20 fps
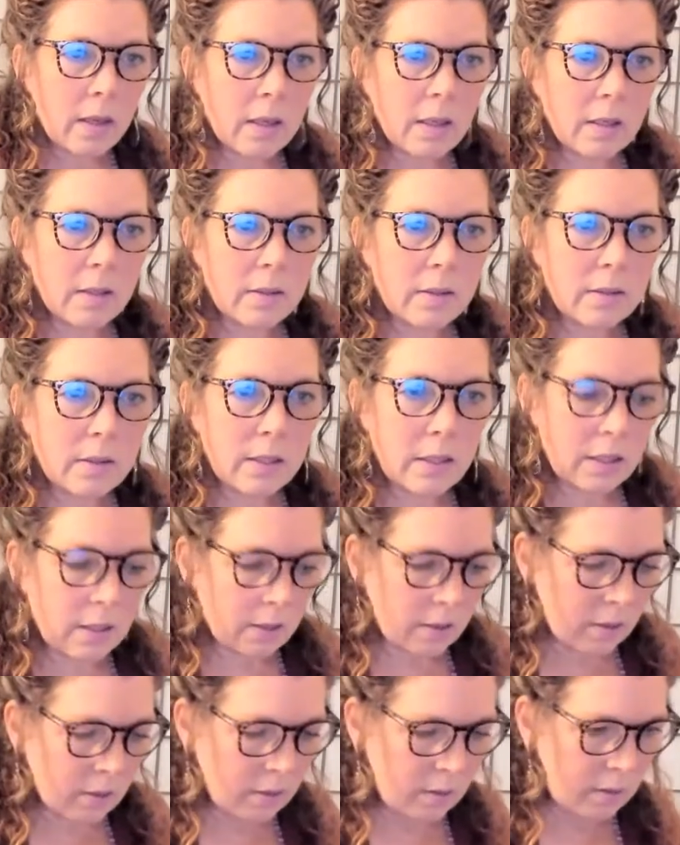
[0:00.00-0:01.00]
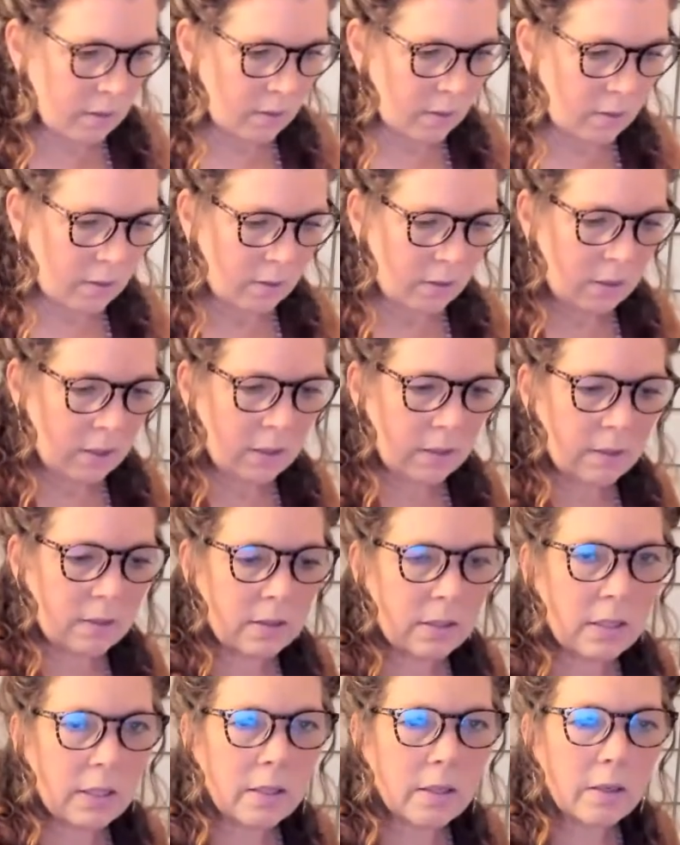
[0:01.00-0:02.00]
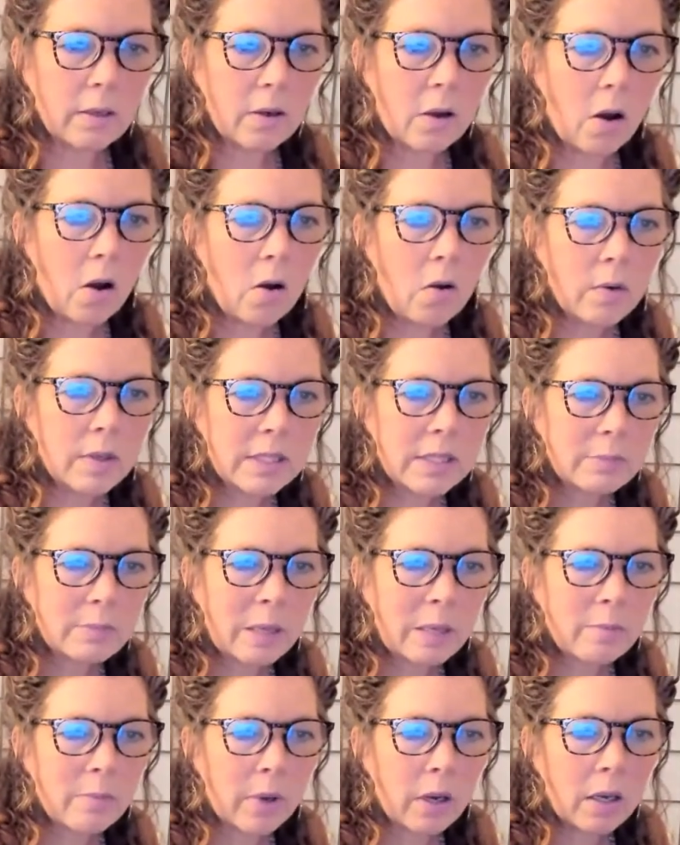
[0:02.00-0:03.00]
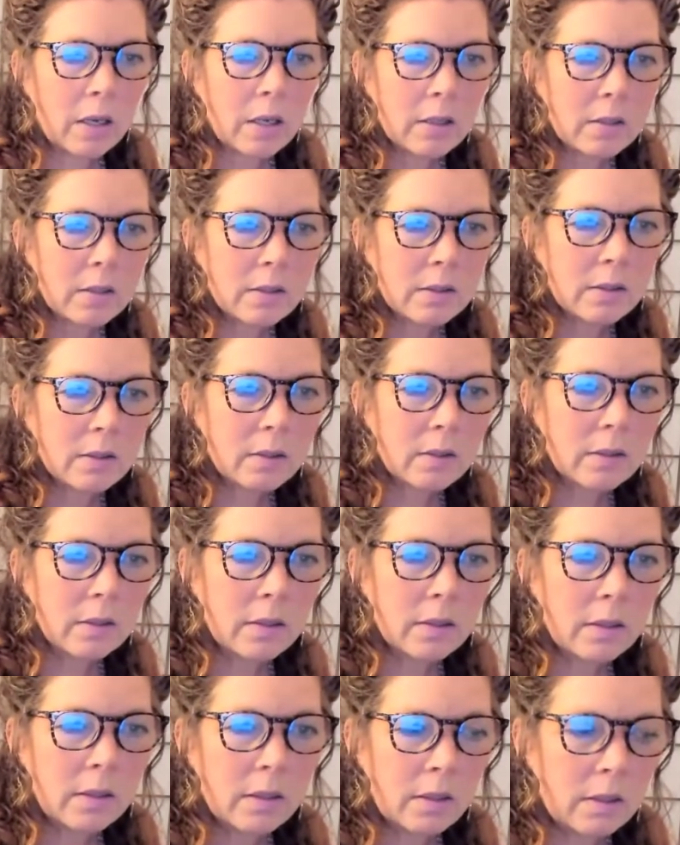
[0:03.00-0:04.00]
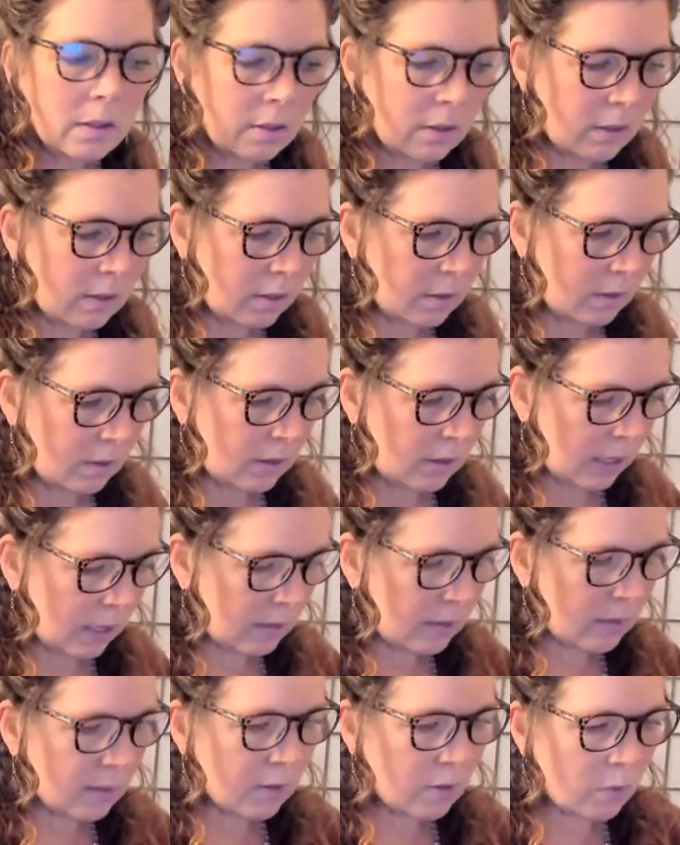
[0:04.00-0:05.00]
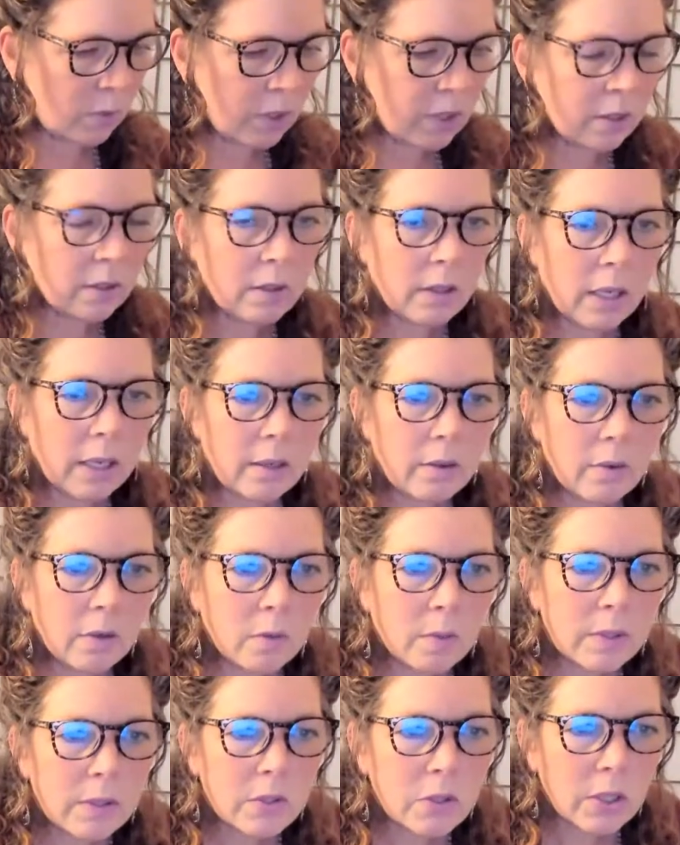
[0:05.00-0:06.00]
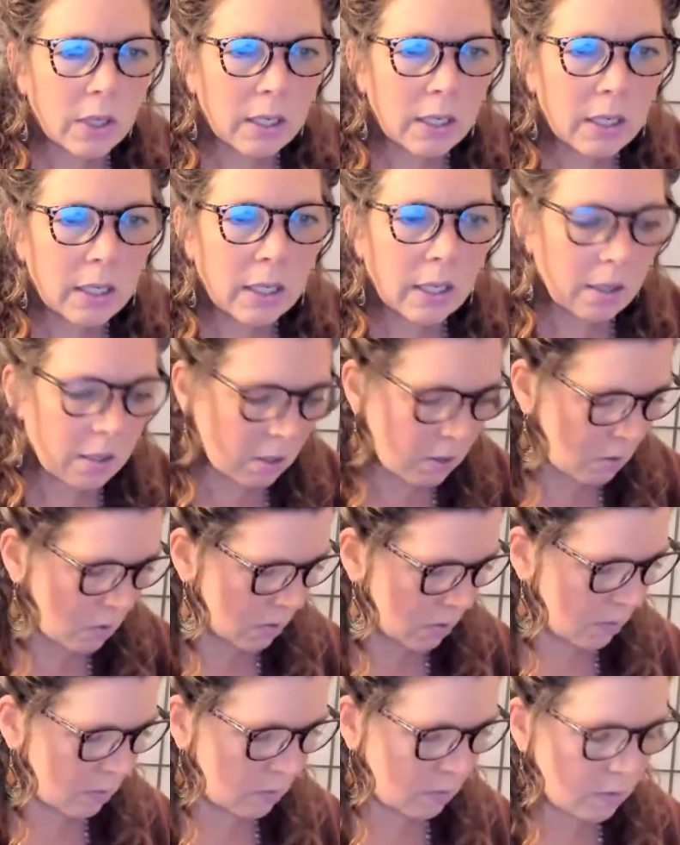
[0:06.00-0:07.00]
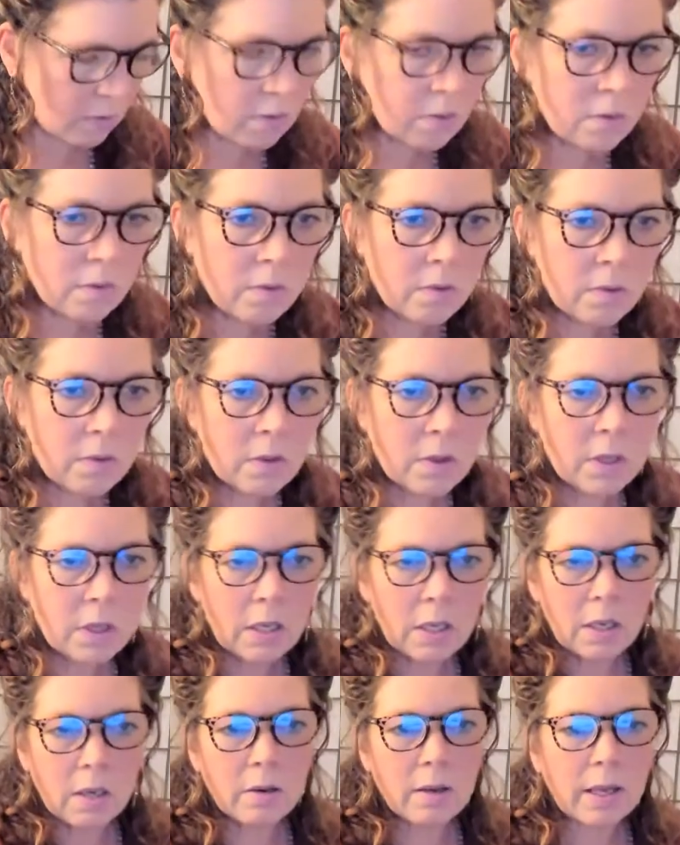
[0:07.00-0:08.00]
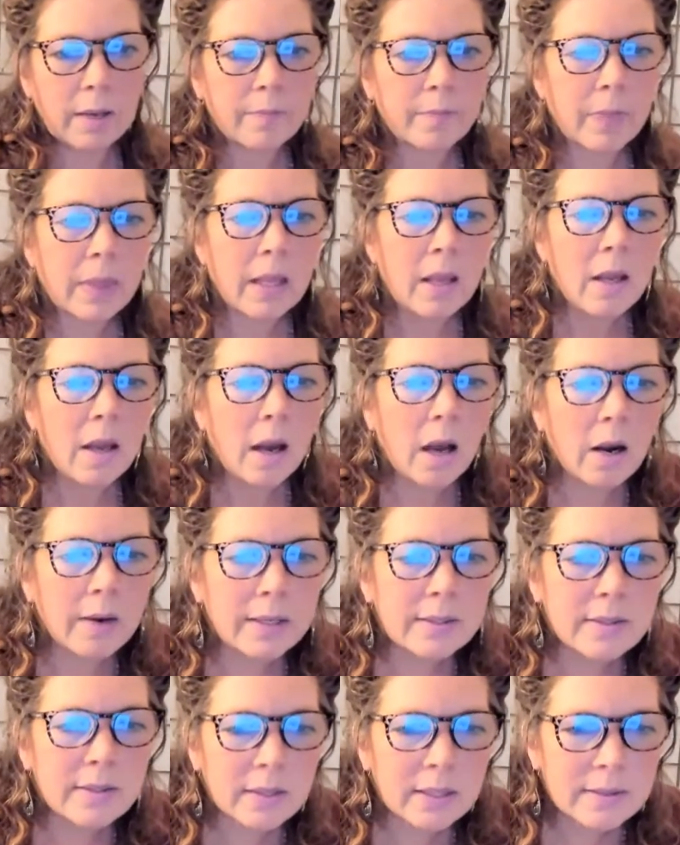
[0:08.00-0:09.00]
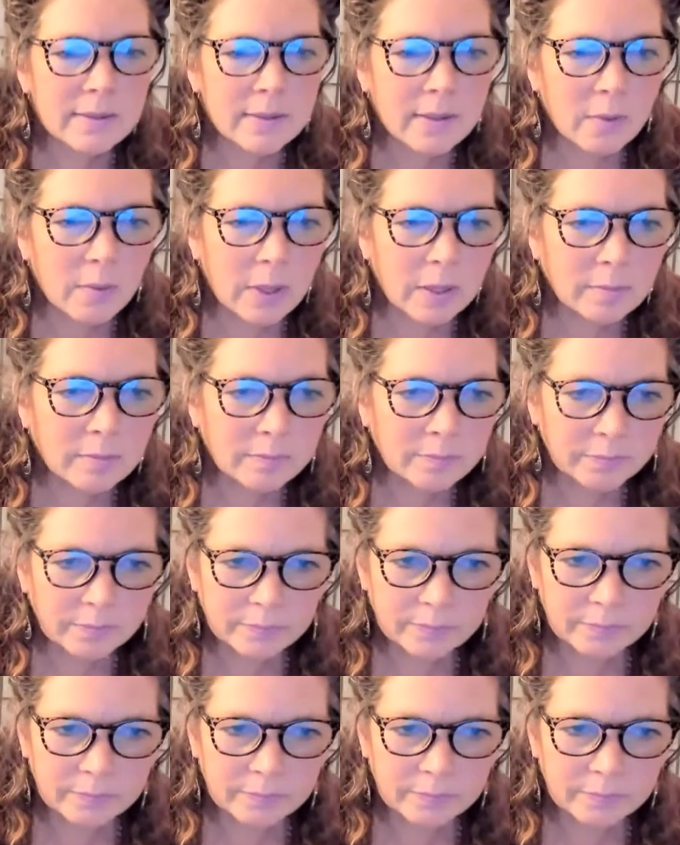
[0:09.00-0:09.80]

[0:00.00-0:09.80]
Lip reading: It's here. It's here. Oh, is it my box? That's so weird. I don't know what's shining at you. Okay. All right. So let's go on.